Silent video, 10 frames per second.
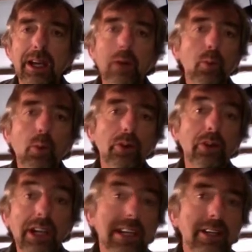it
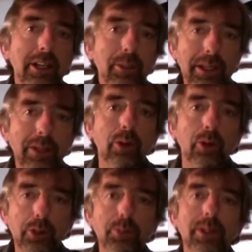wouldn't legally be
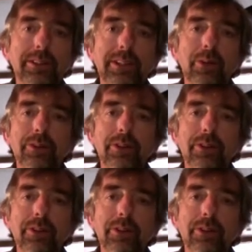yours because there was